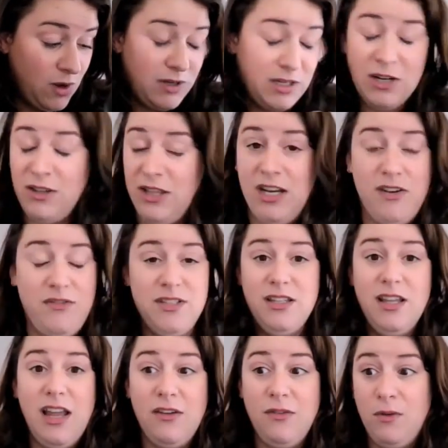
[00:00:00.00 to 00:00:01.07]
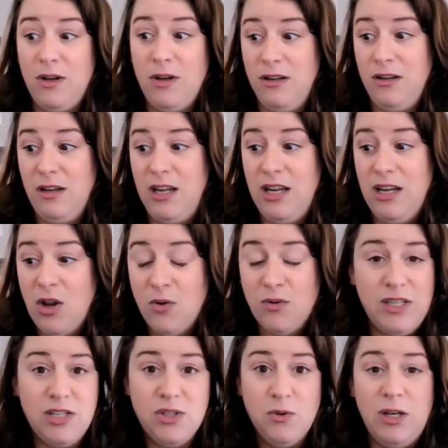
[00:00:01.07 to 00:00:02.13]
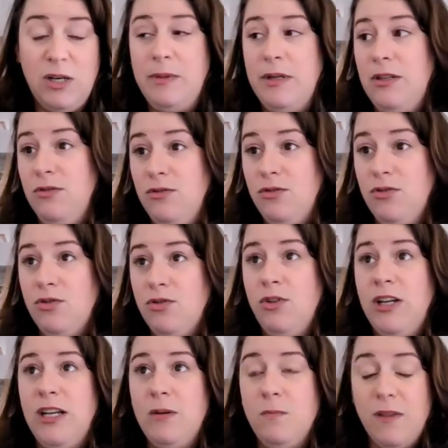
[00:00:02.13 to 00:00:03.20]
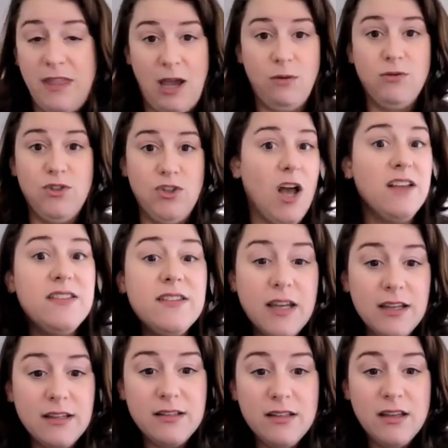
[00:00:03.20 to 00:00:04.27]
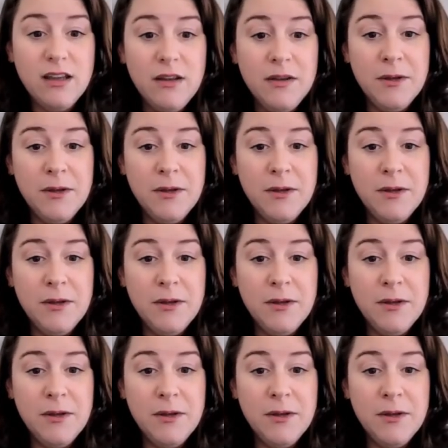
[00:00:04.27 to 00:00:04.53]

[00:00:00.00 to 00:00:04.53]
near the end of his life when he knows he's going to be treated without justice.